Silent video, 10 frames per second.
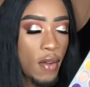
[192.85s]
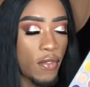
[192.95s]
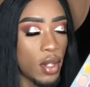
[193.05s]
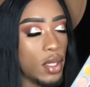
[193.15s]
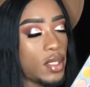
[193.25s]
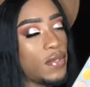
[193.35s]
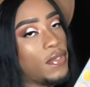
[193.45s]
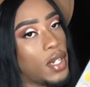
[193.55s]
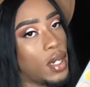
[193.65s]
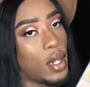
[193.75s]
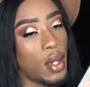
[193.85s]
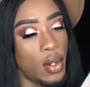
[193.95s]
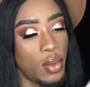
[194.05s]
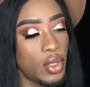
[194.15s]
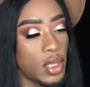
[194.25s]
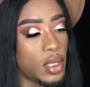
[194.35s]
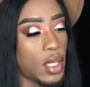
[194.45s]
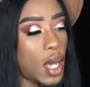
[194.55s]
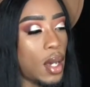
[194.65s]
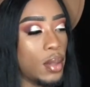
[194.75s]
for this video, just
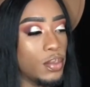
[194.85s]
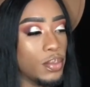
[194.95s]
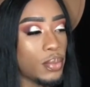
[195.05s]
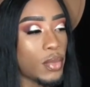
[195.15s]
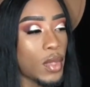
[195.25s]
to